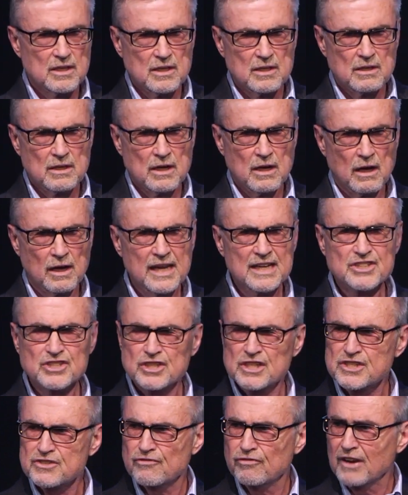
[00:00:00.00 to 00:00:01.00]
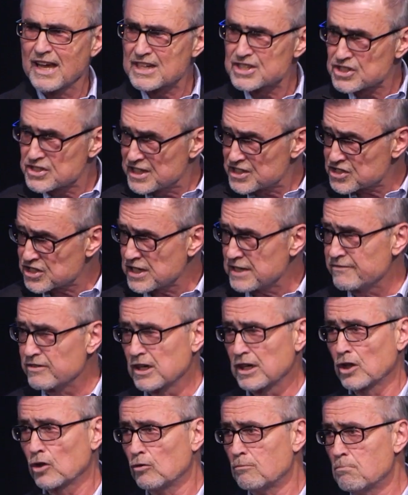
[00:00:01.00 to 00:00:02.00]
Now, let's just flesh this even a
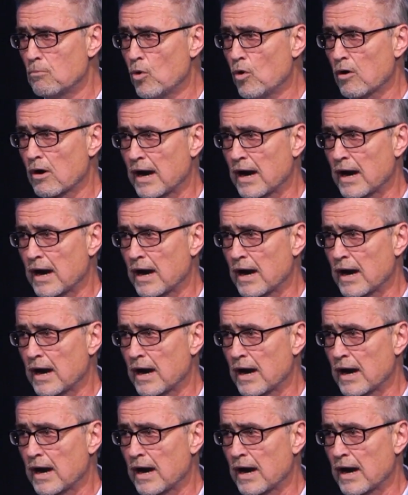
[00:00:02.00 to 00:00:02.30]
little more.